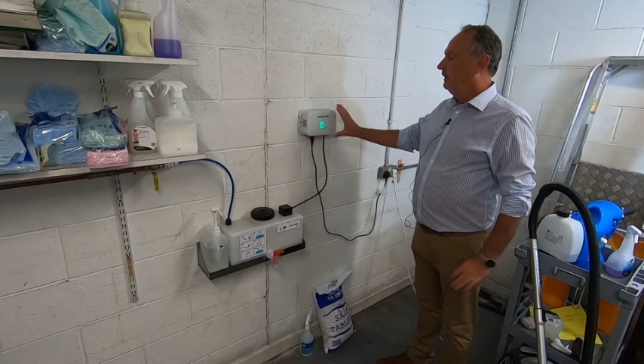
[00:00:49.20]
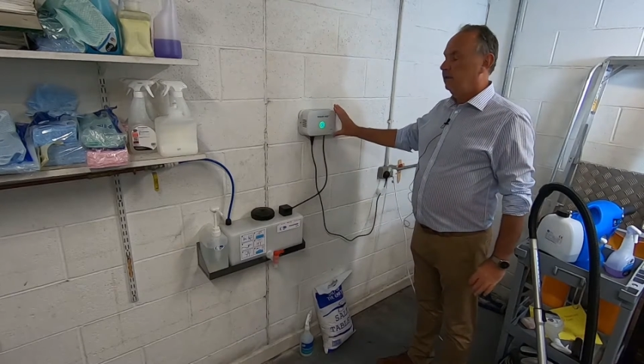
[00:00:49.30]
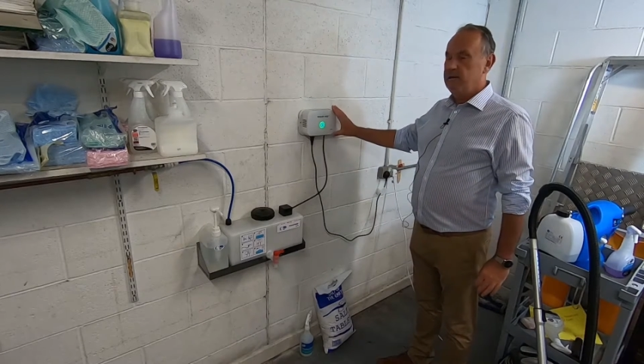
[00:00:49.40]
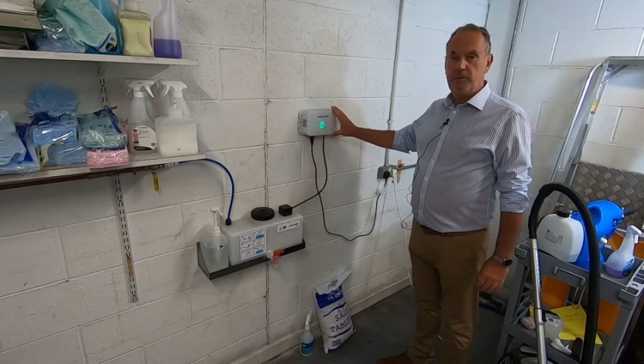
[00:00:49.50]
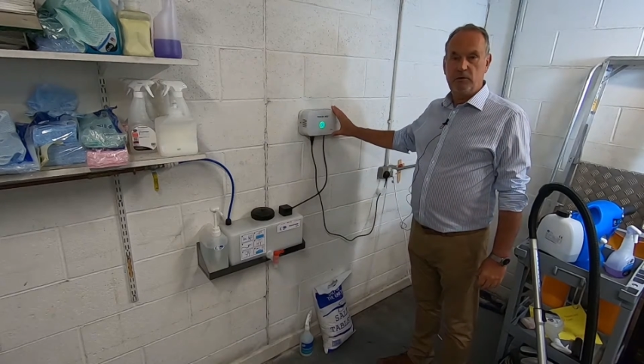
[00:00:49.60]

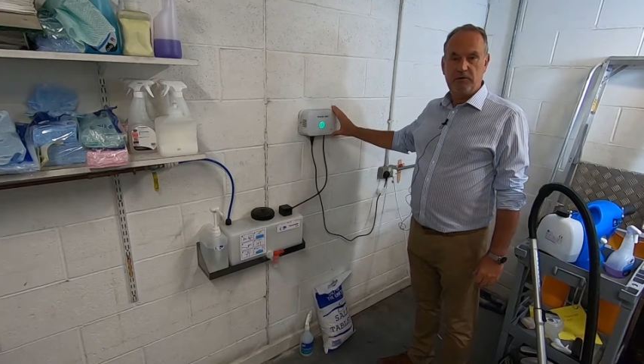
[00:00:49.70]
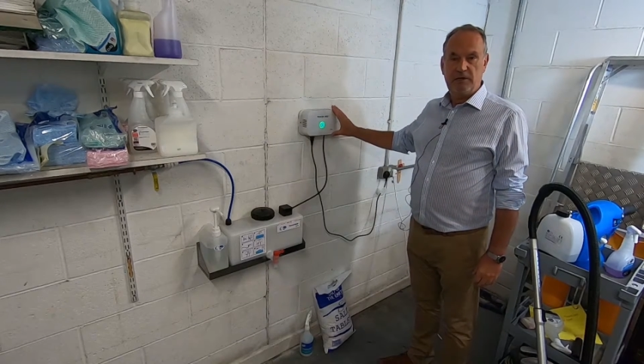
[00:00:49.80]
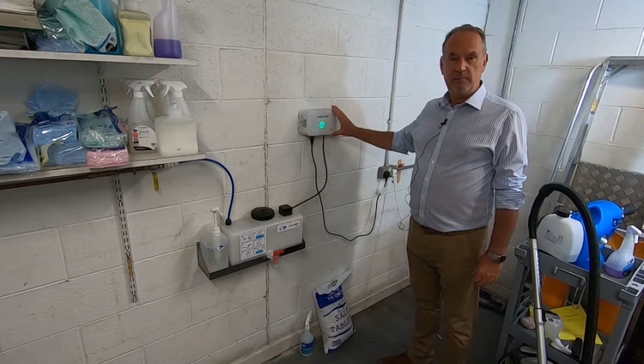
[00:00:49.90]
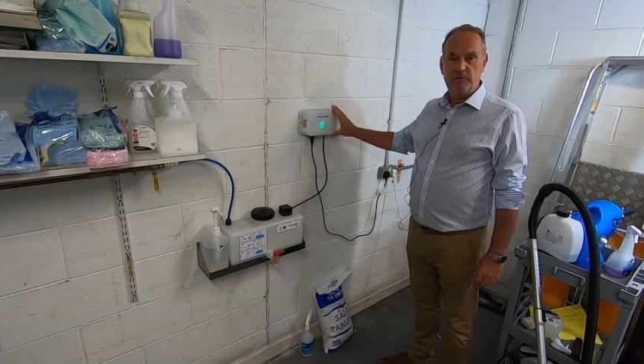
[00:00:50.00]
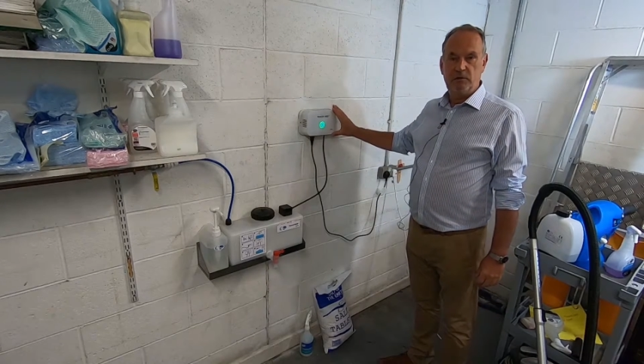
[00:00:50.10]
and the box
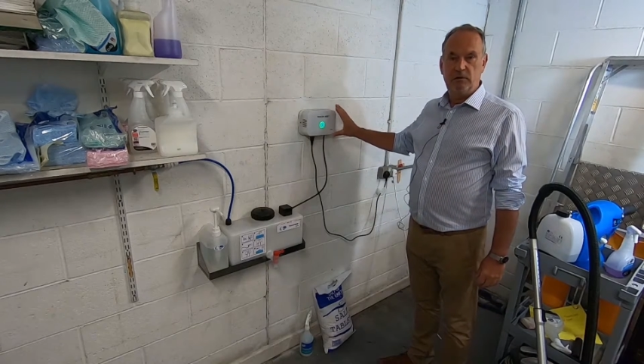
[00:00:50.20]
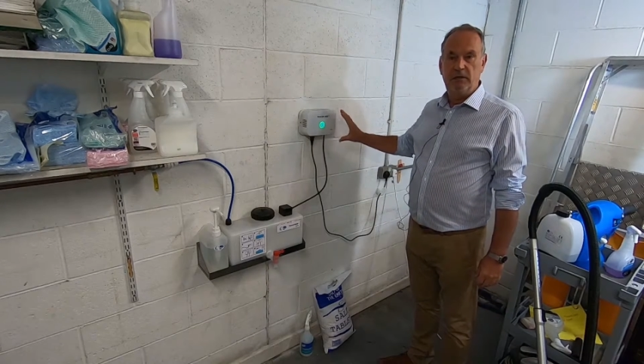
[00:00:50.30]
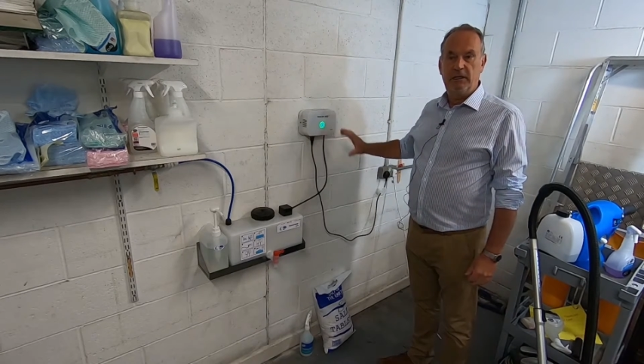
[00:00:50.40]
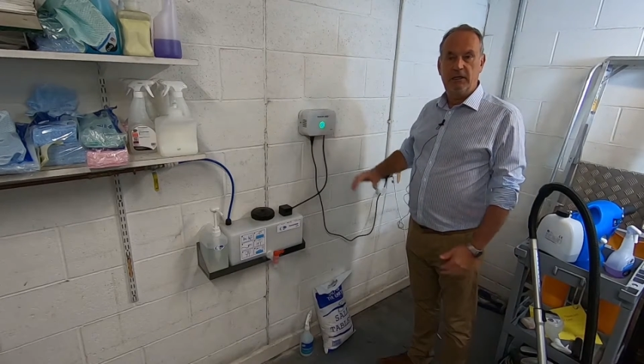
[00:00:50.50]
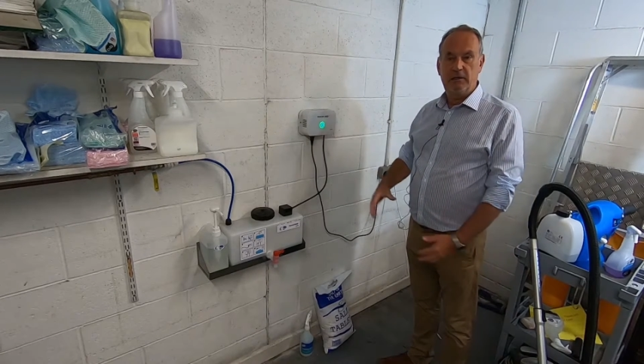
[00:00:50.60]
comes on,
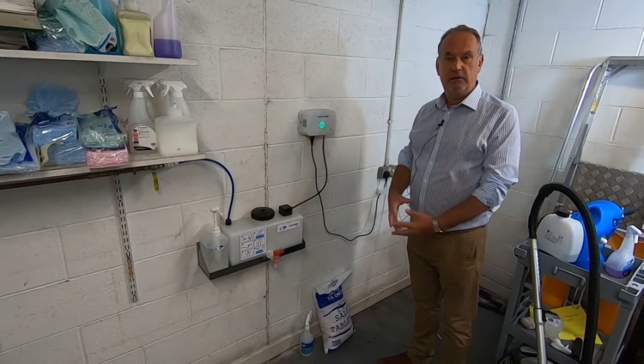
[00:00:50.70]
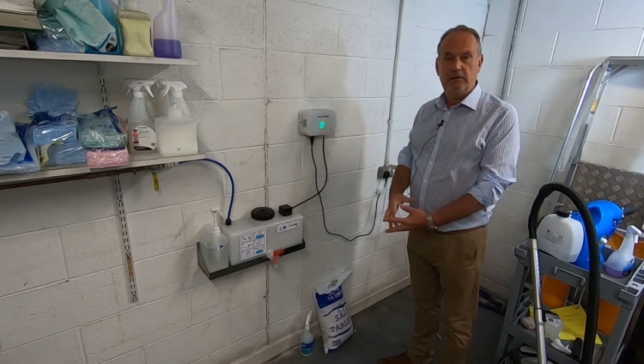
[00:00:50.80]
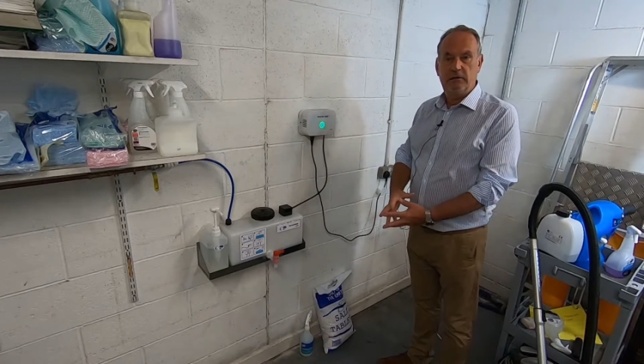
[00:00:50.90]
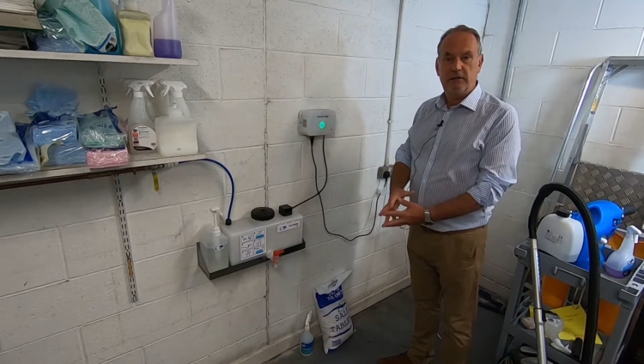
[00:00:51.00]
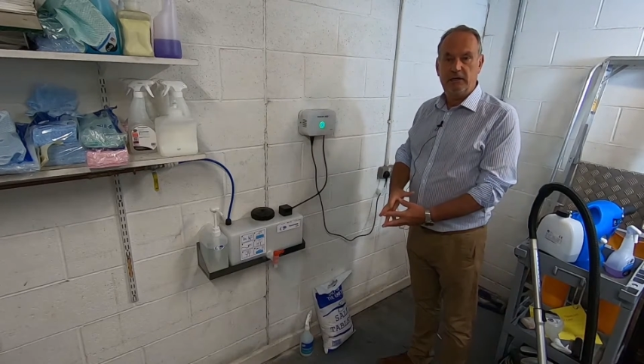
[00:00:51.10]
and
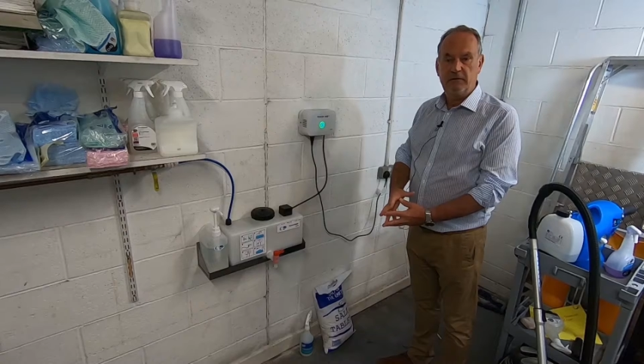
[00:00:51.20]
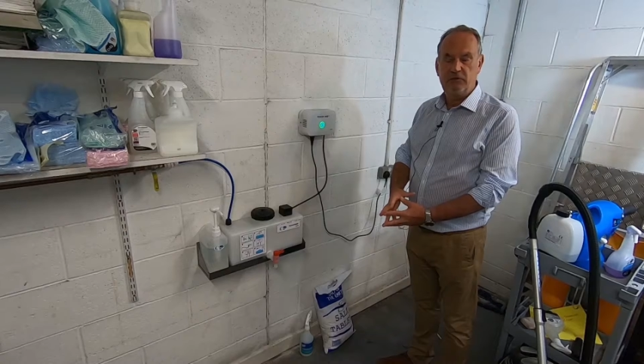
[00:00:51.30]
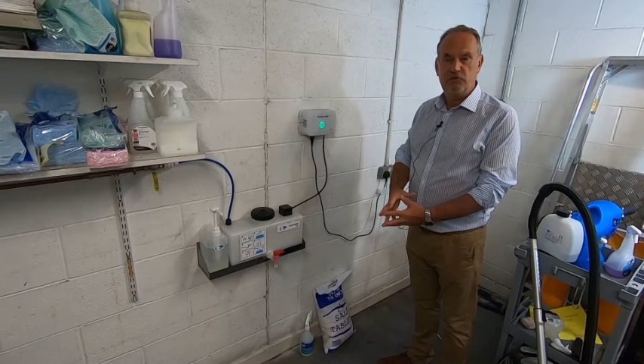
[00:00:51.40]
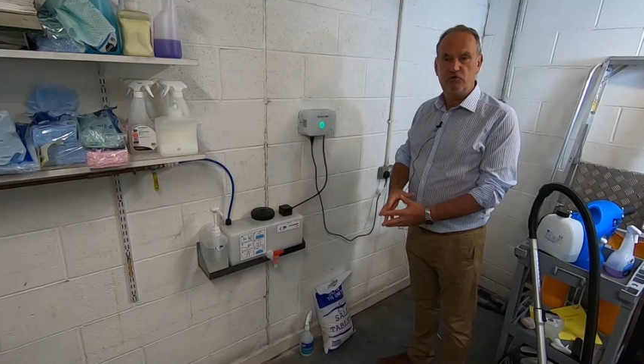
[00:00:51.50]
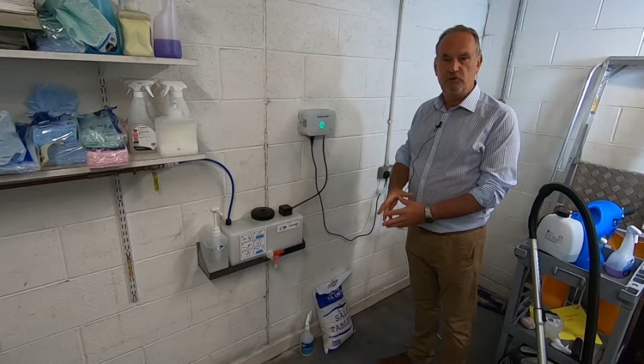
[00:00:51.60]
the colour
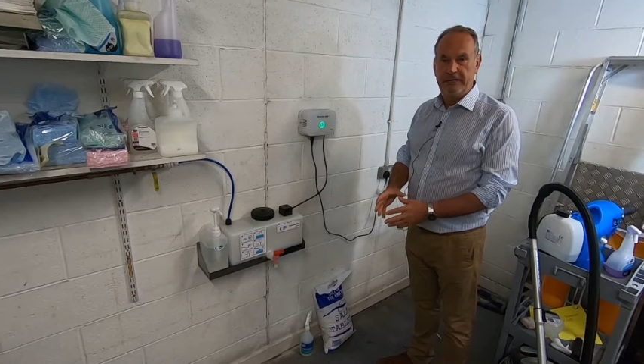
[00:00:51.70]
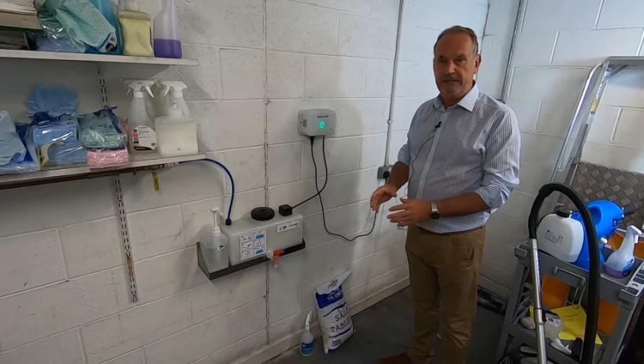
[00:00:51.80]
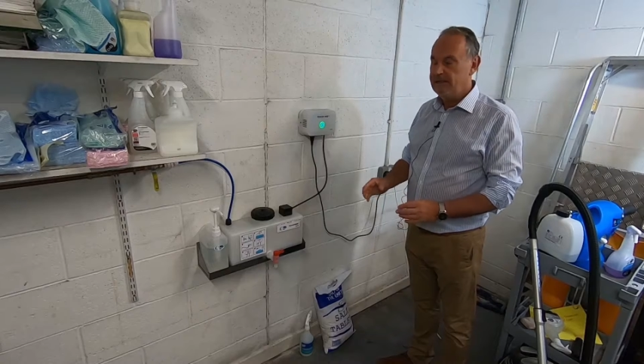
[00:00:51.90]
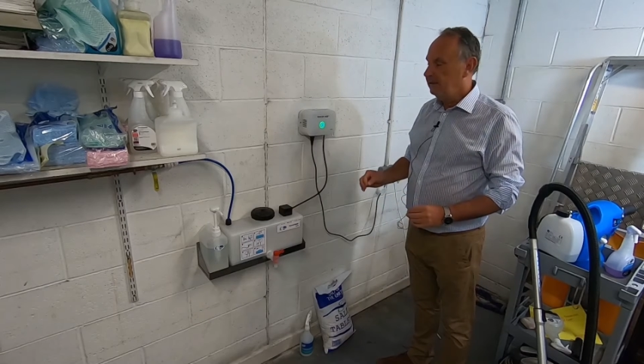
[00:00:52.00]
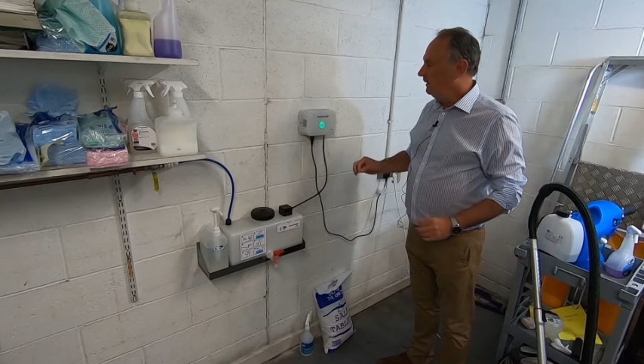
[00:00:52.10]
is green.